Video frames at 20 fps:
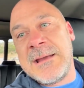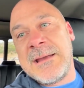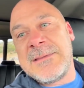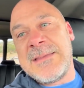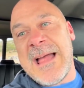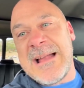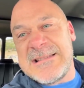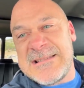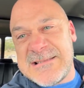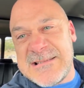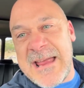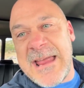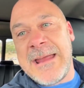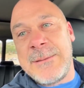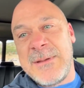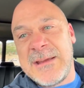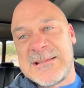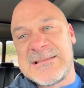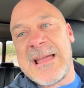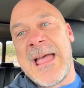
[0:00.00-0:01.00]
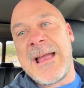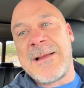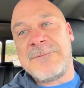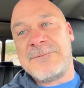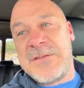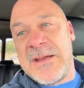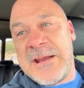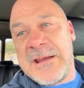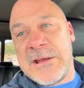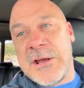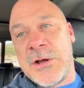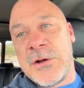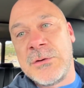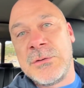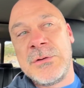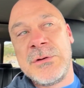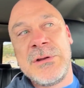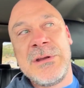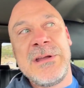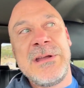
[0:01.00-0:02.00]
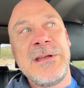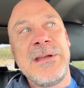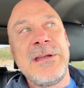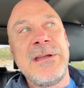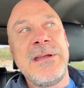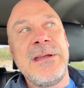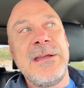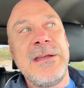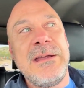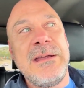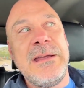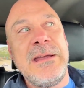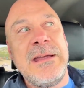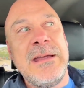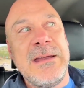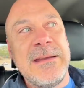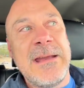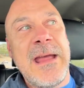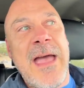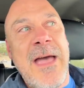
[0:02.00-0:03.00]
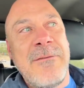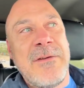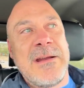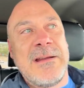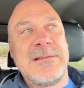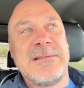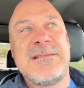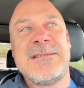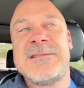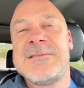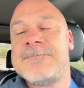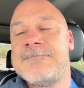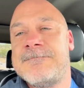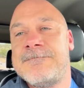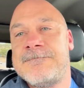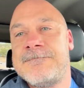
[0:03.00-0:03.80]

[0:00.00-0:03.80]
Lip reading: that same exact video into evidence.